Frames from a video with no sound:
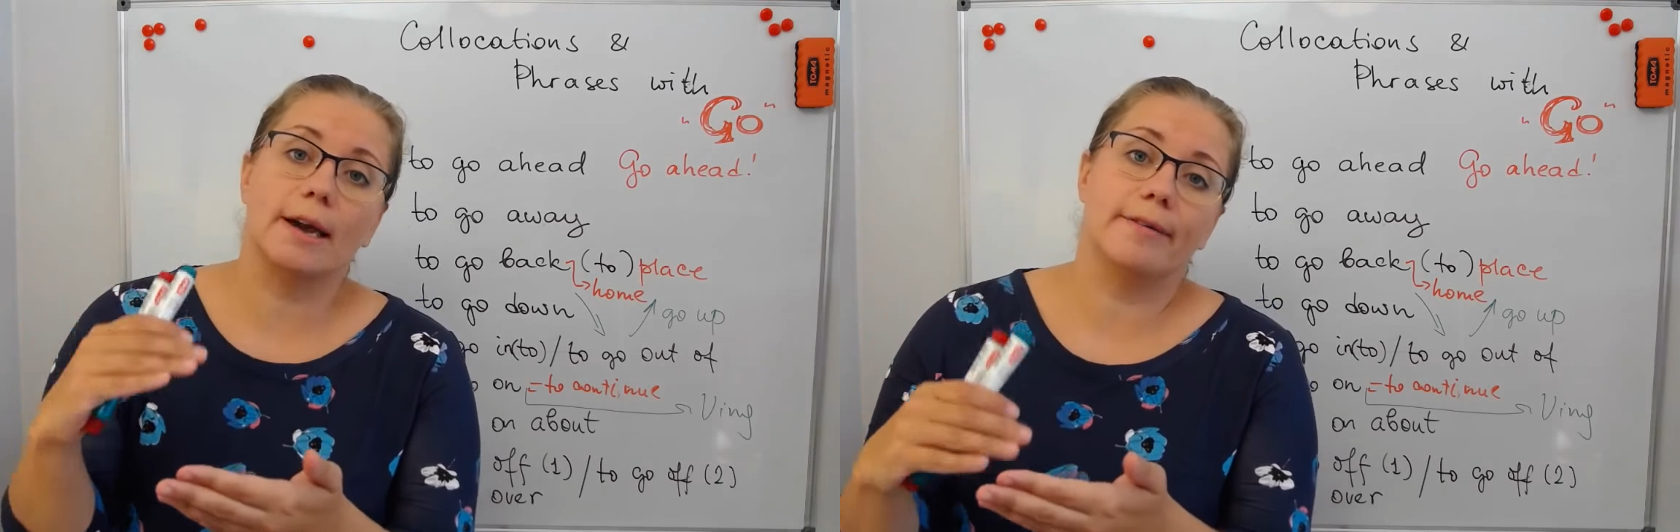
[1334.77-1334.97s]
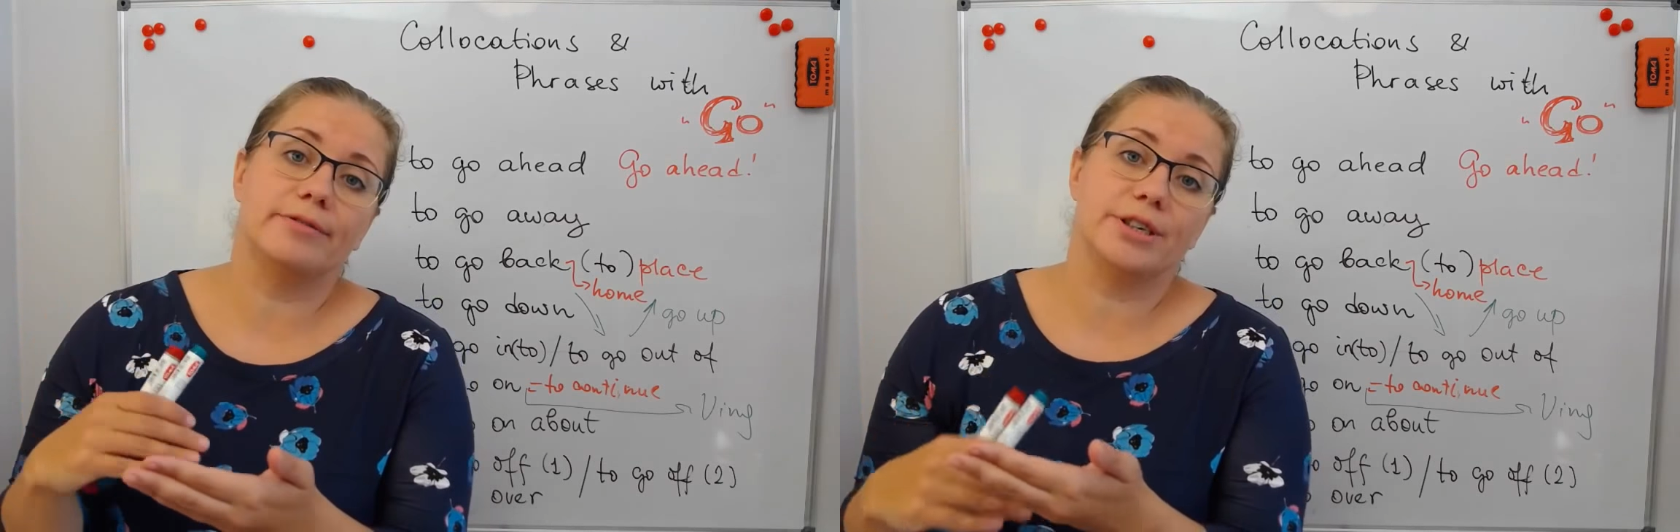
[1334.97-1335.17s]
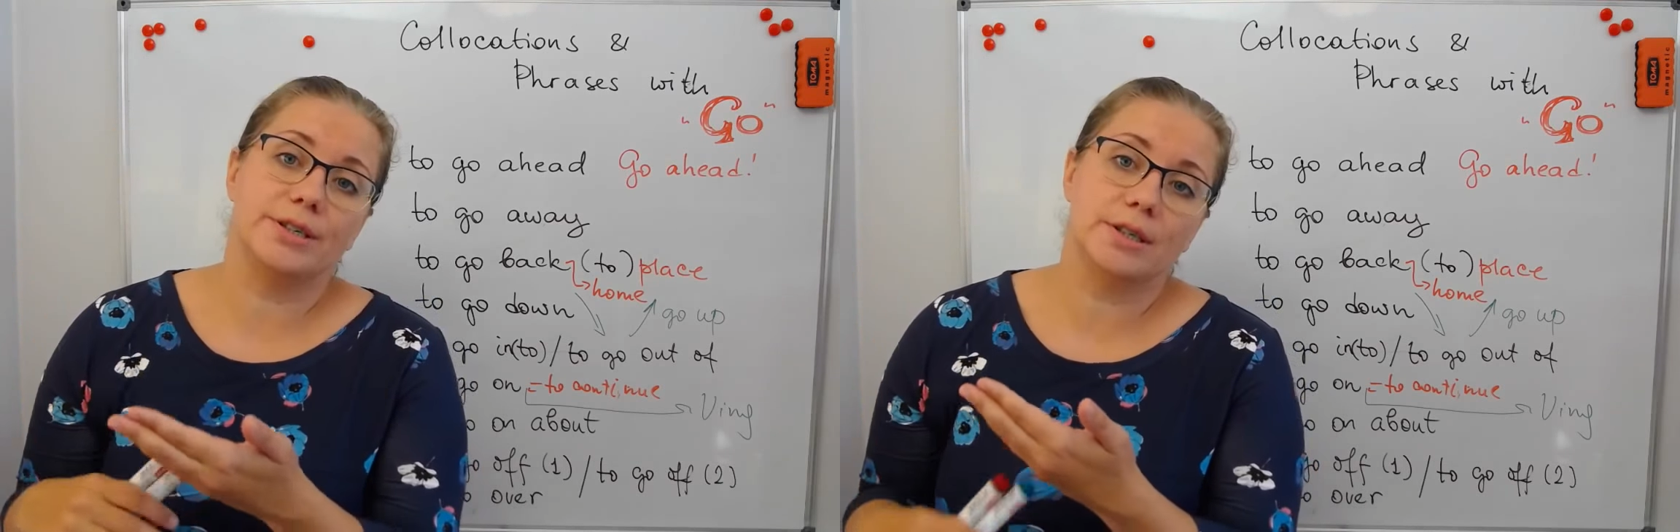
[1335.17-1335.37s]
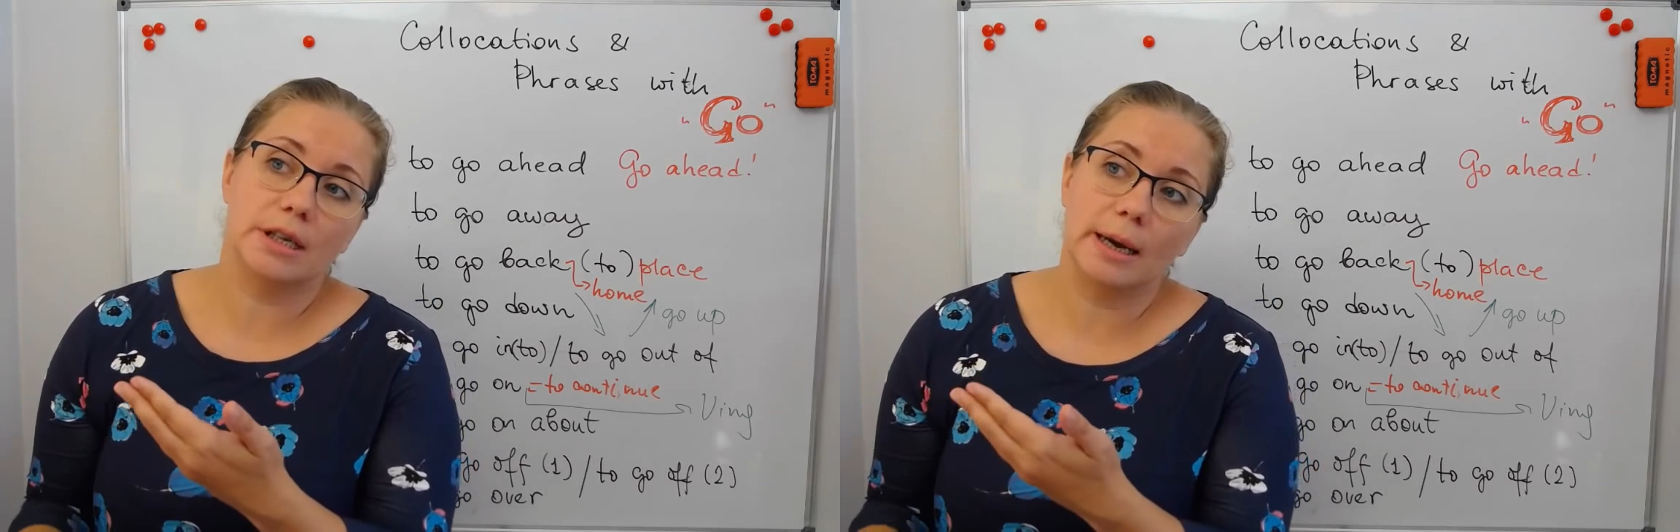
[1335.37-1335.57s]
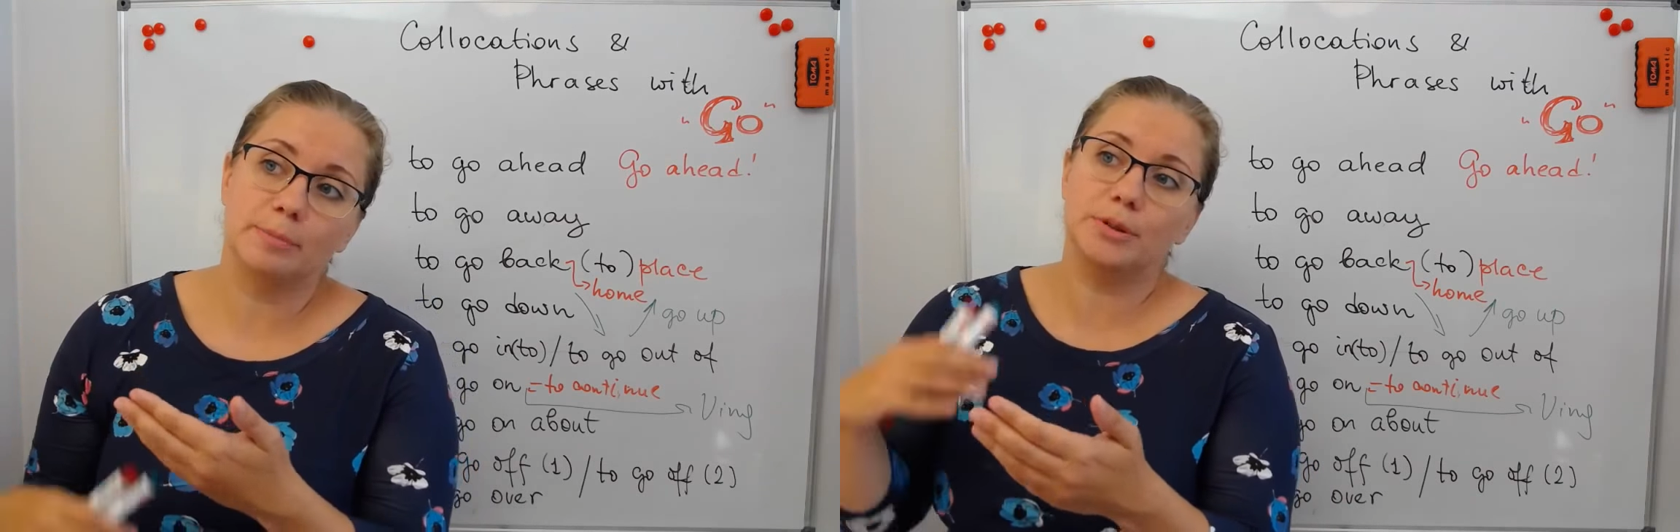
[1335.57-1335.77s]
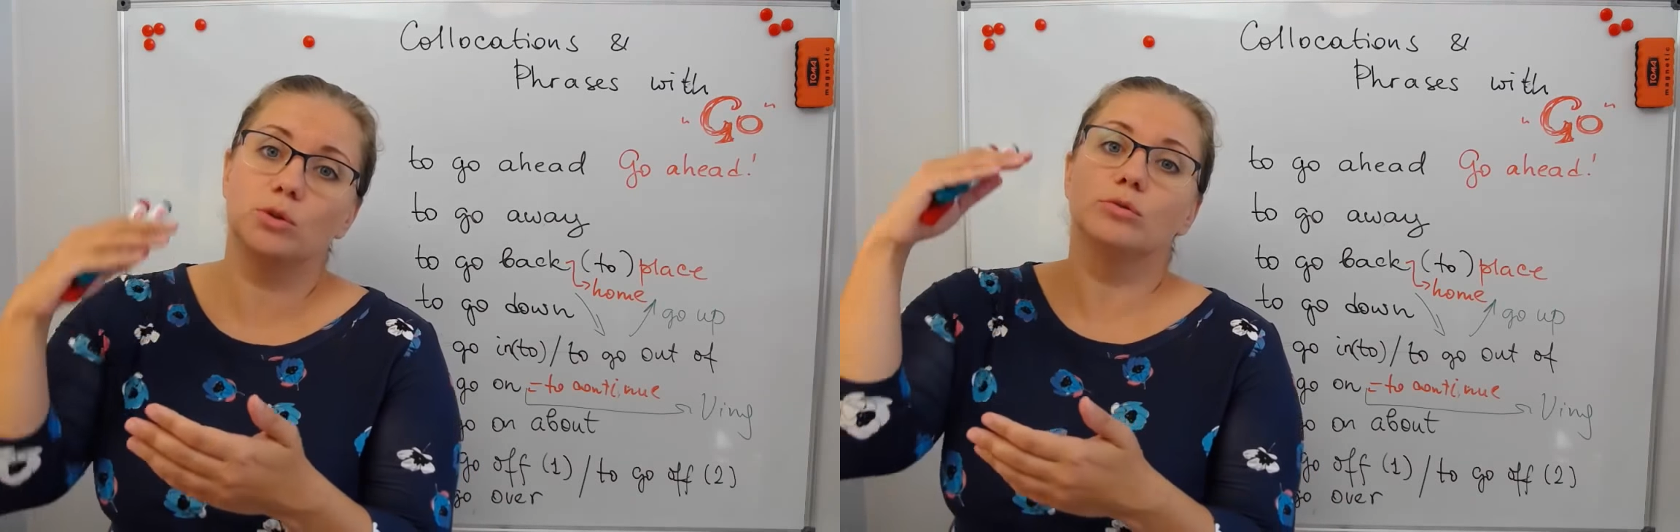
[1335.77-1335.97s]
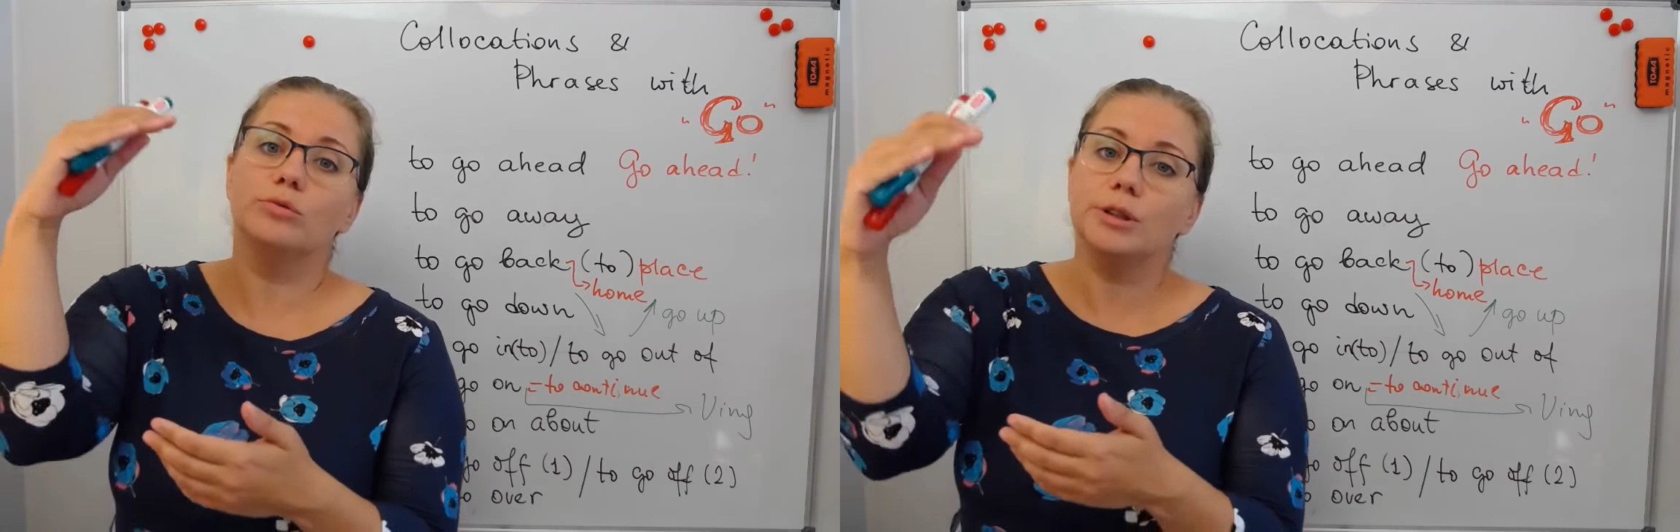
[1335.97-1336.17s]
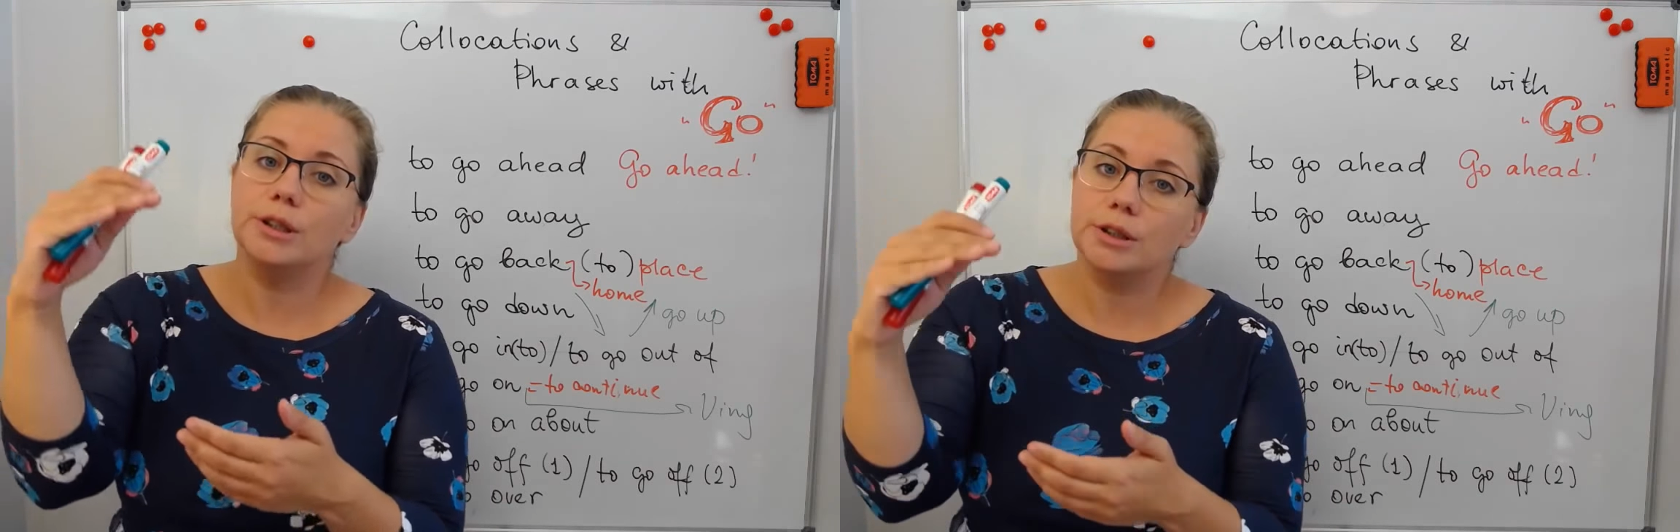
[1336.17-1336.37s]
every step, to
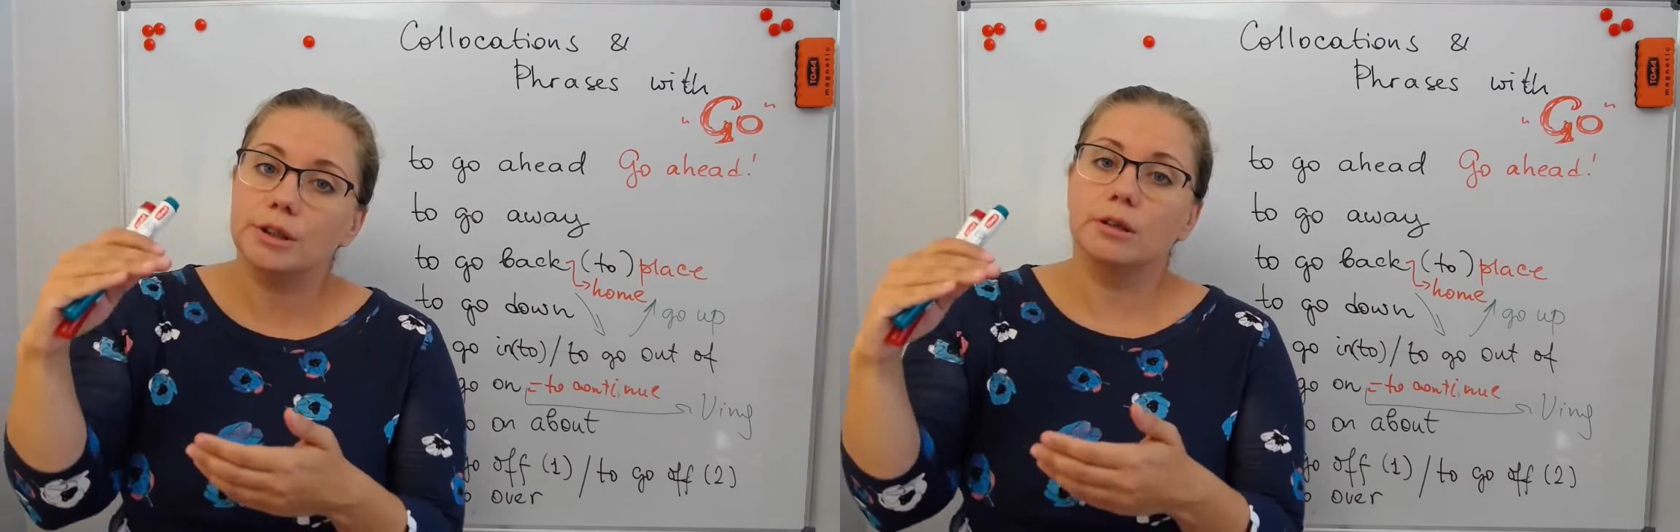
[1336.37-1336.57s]
read,